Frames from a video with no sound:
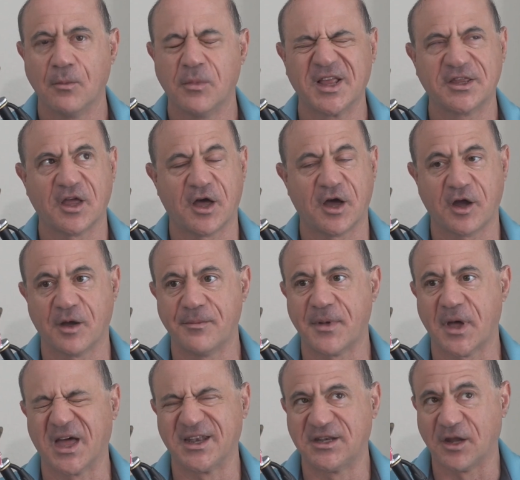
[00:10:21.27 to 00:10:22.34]
We'll talk
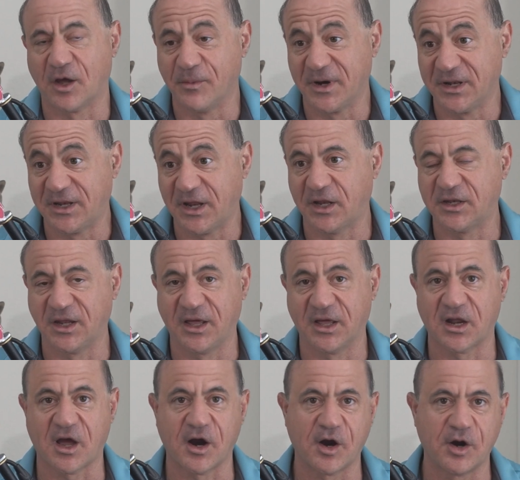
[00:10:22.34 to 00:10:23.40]
about uh, what it takes to
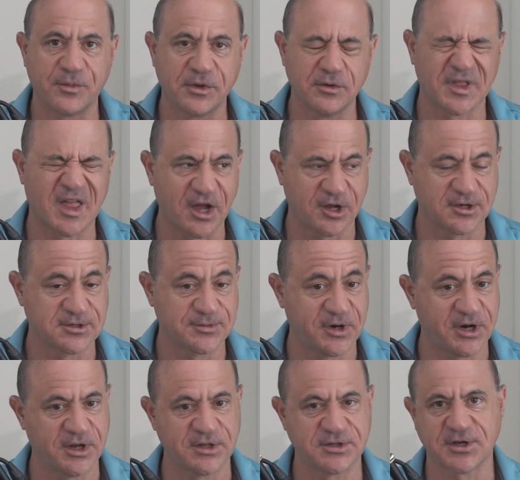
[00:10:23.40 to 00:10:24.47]
get hired when you lack
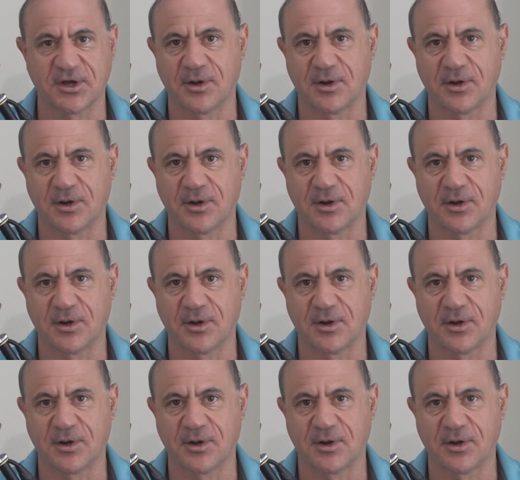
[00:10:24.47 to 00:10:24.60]
experience,